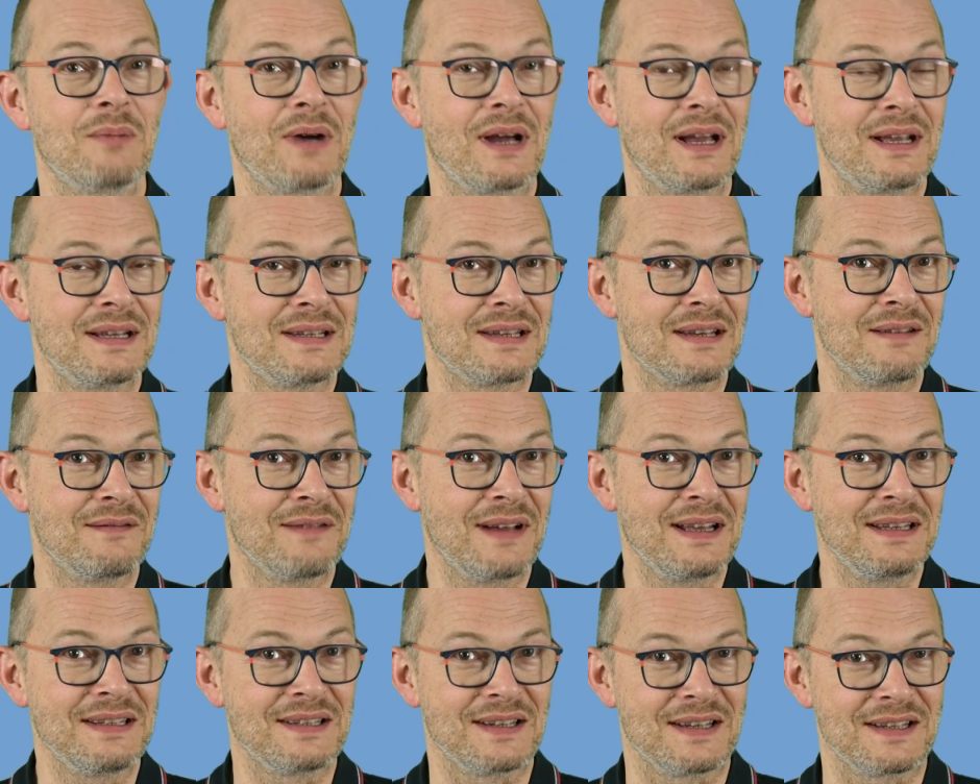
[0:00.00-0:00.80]
by its
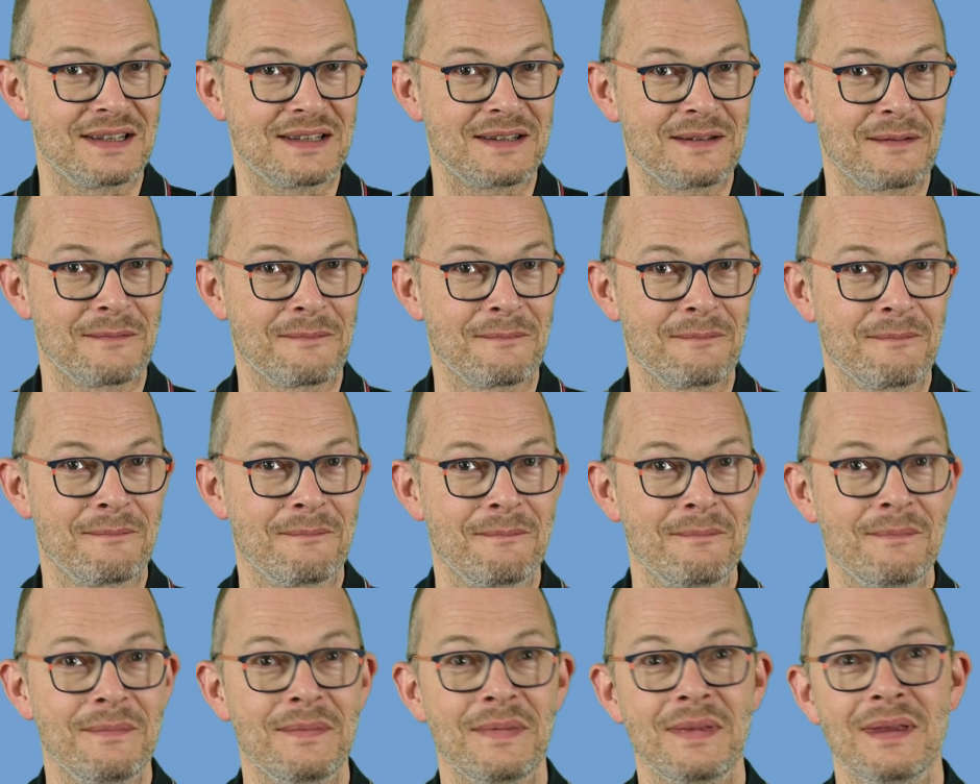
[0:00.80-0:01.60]
inventors.
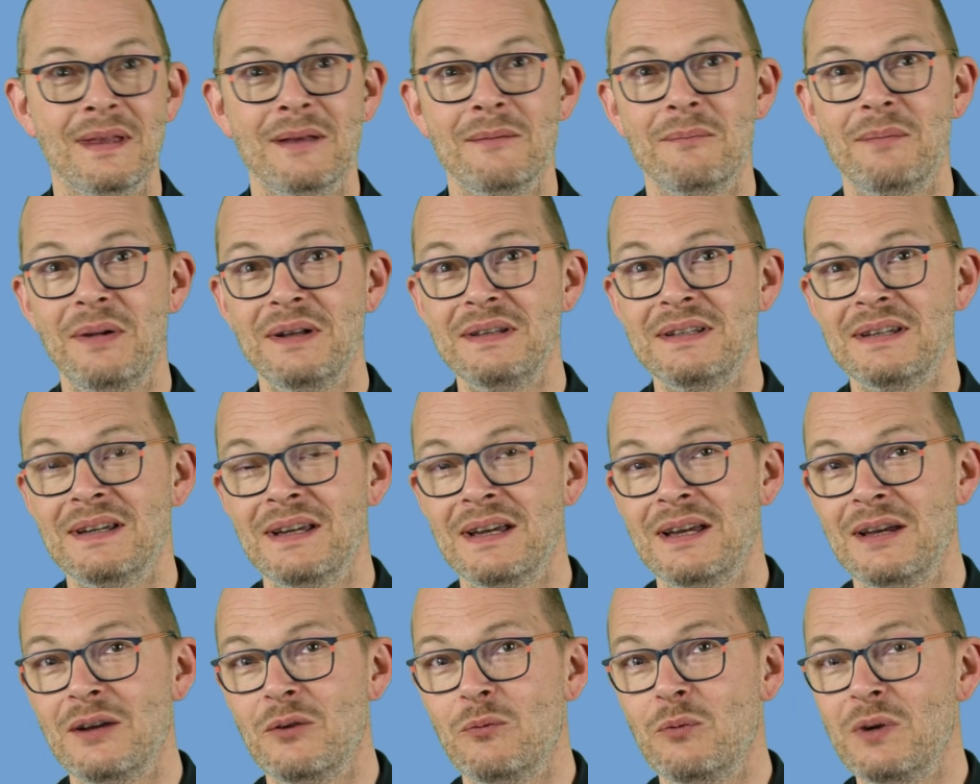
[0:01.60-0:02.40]
But
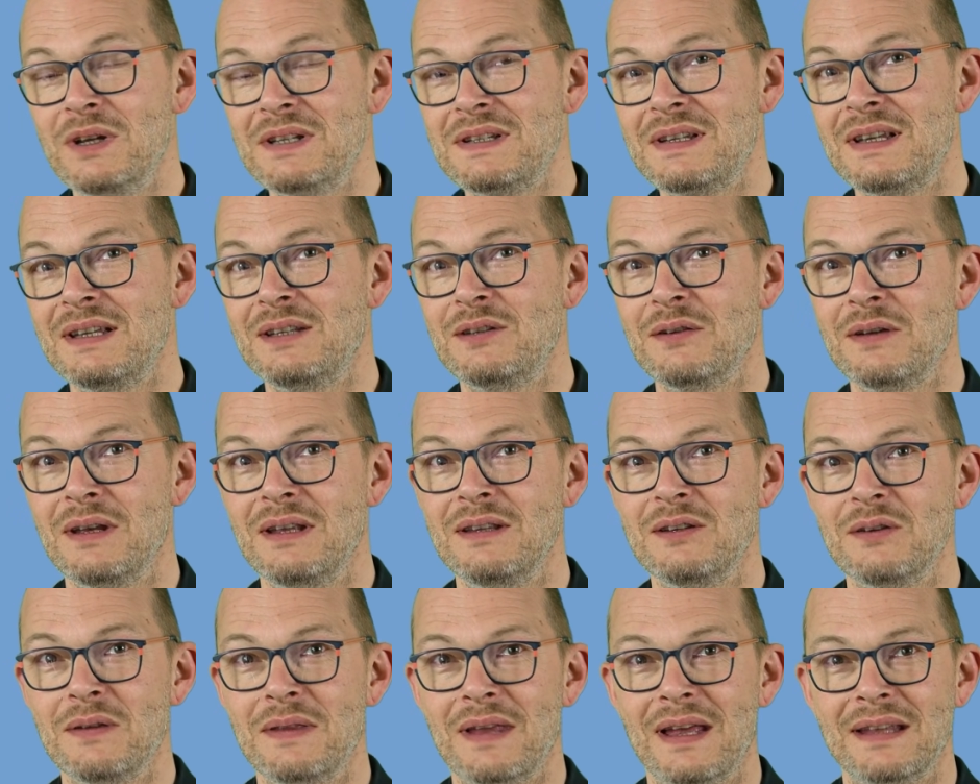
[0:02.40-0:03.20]
we'll see
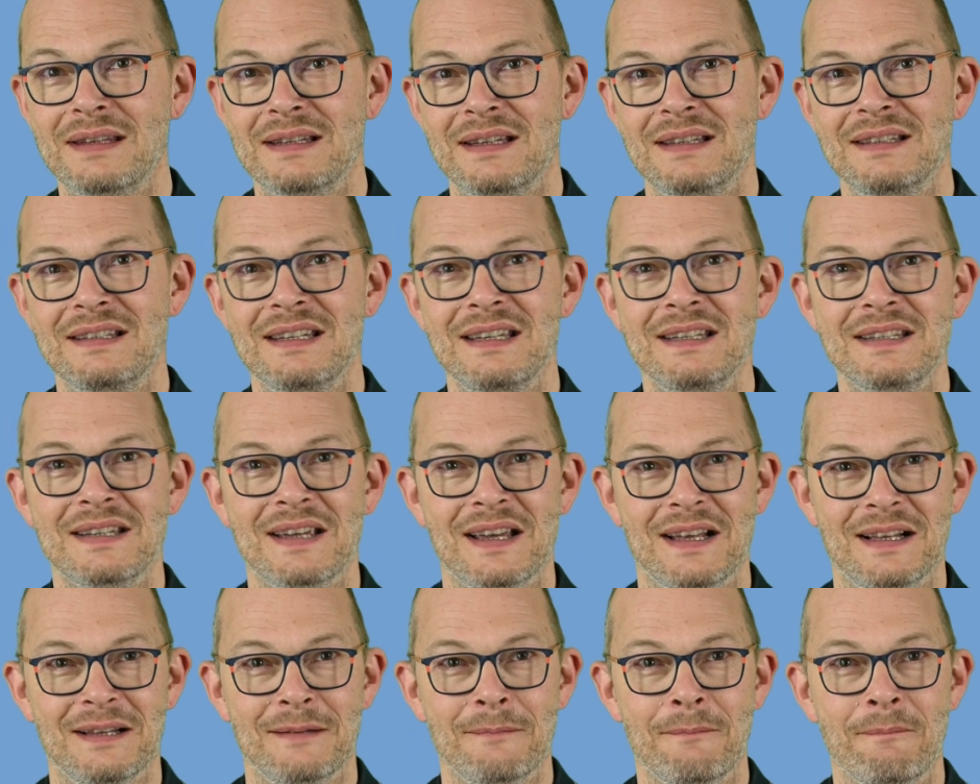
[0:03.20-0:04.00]
into that in
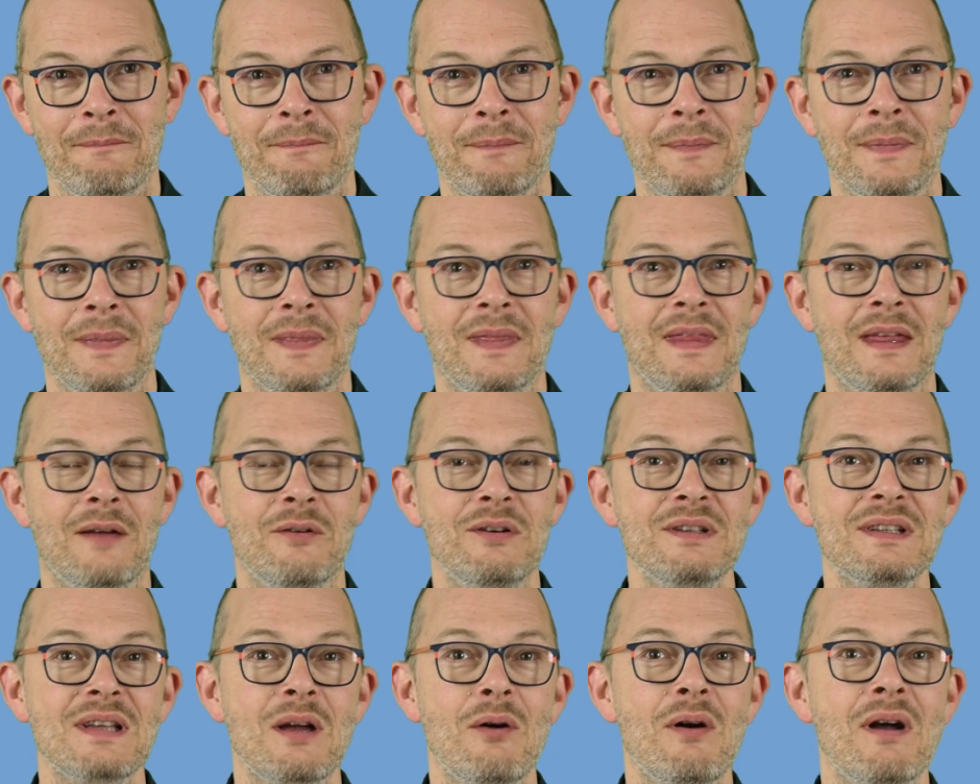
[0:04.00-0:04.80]
detail. There
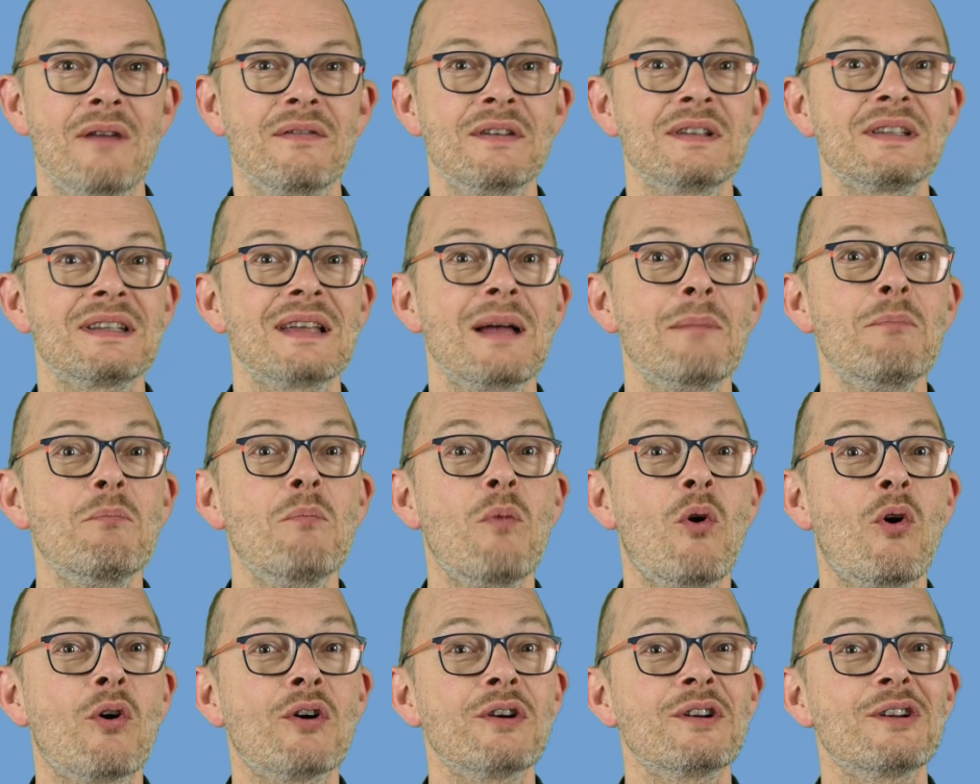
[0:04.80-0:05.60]
is, however, some
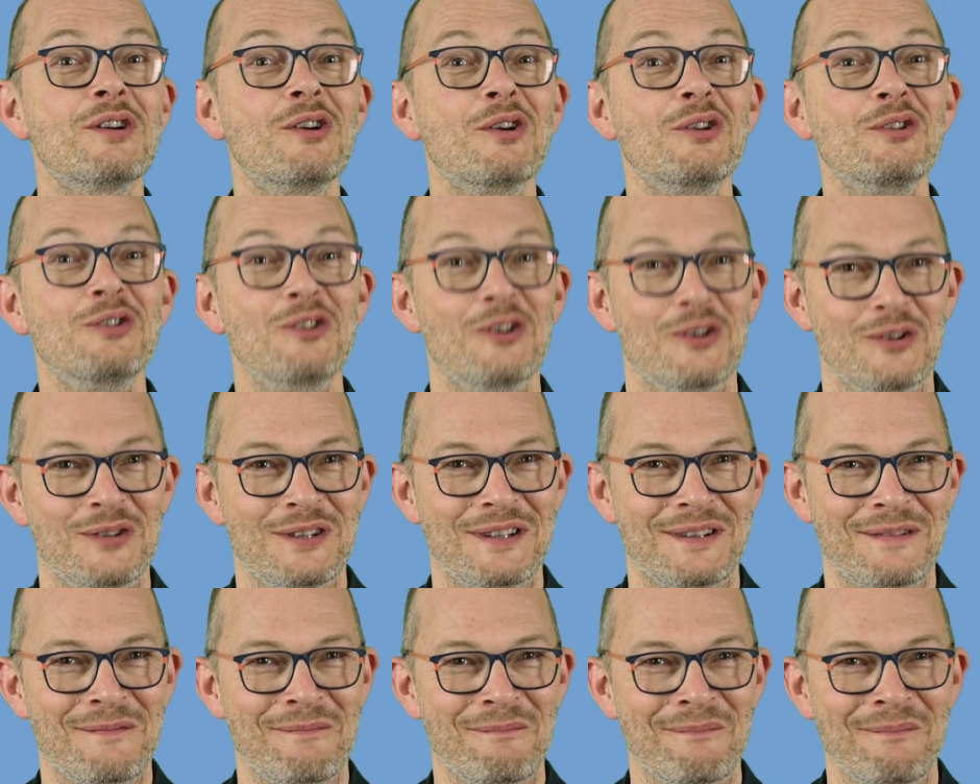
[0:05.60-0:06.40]
more good
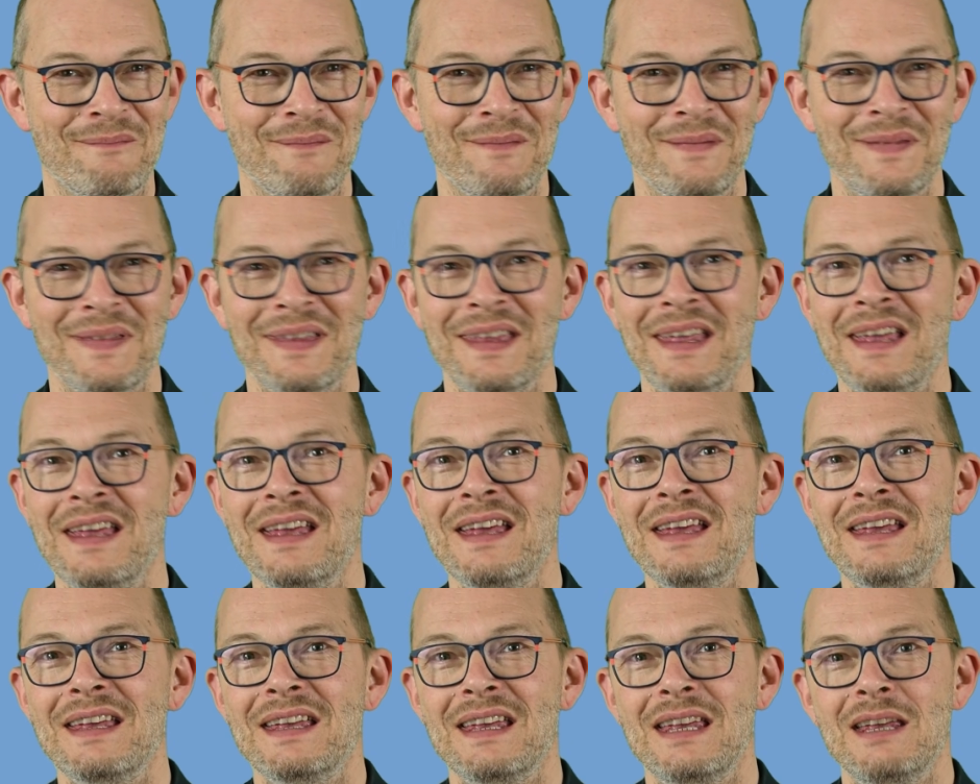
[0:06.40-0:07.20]
news.
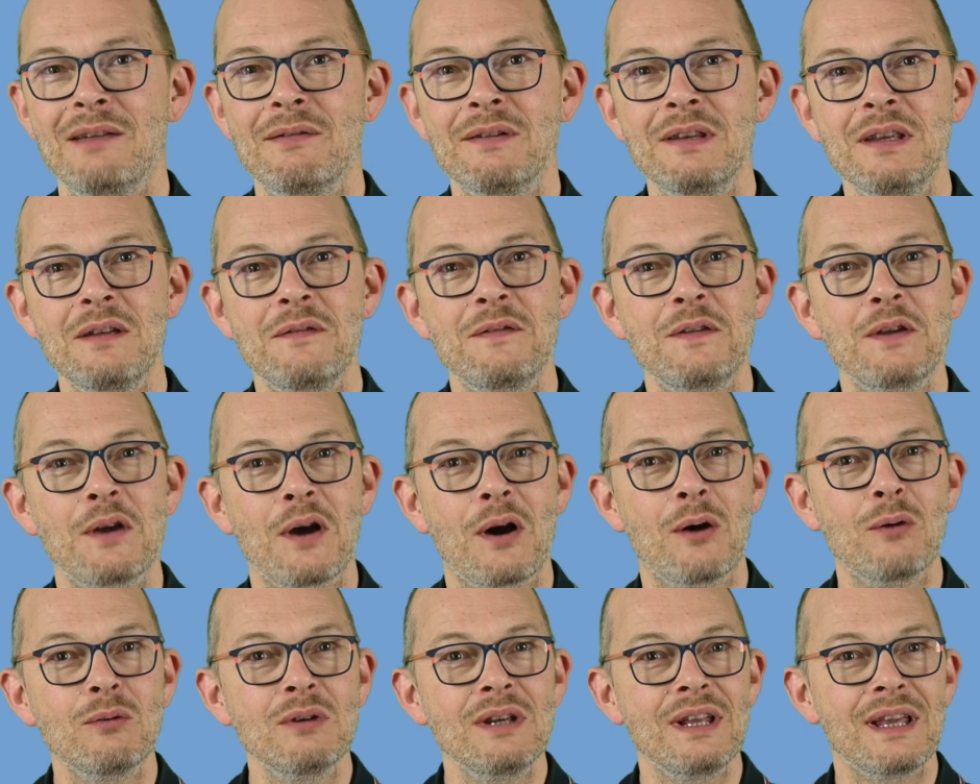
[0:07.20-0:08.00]
Even if you
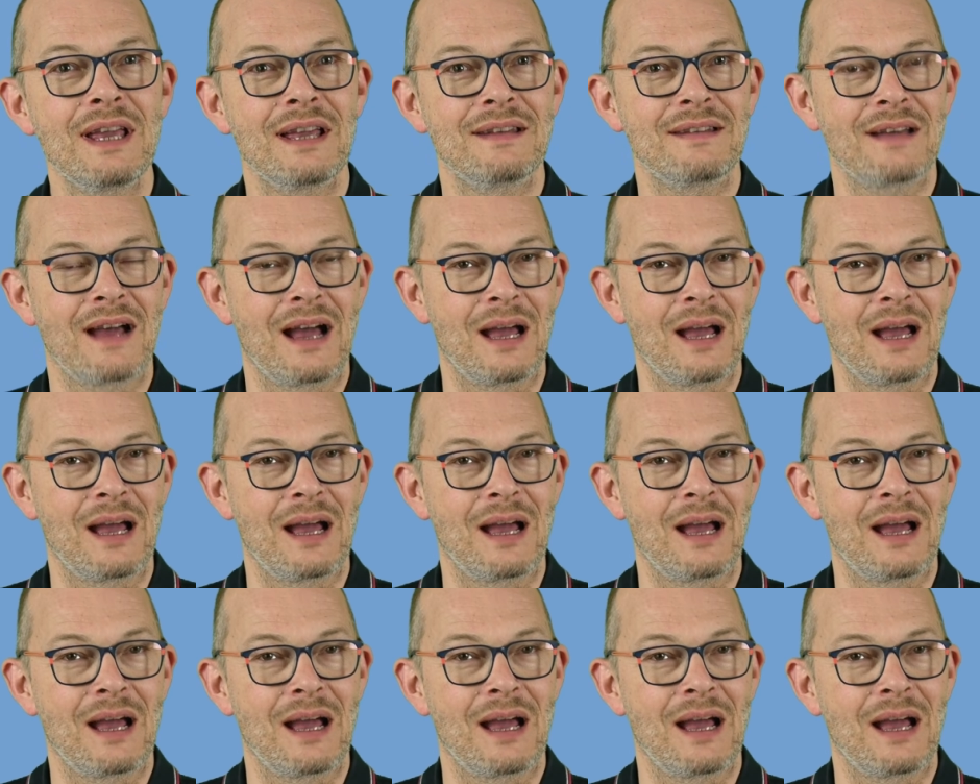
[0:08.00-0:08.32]
only get